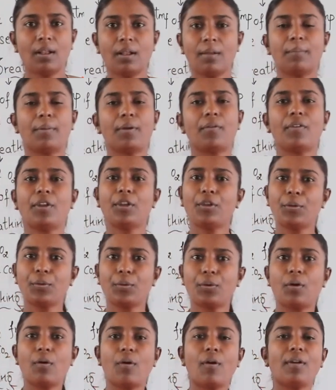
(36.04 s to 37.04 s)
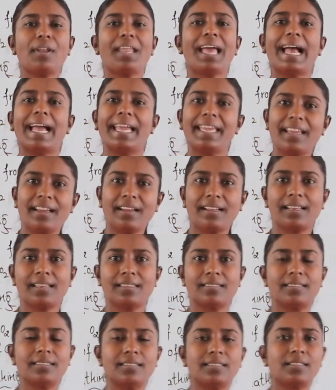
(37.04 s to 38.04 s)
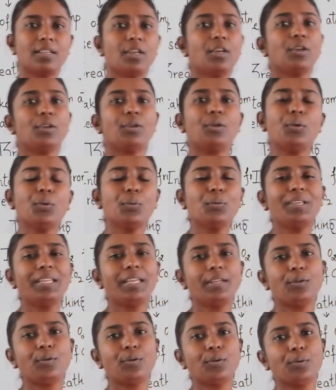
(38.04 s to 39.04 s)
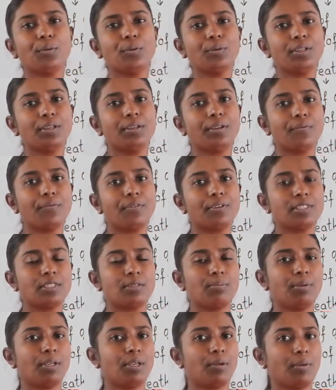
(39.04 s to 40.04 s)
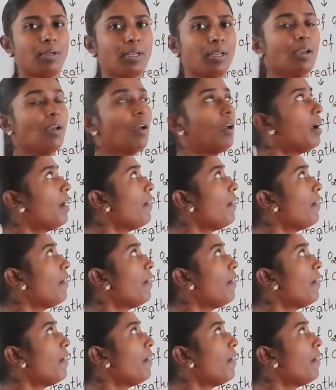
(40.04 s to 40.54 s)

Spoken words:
But when you go on higher classes, you need to know the difference between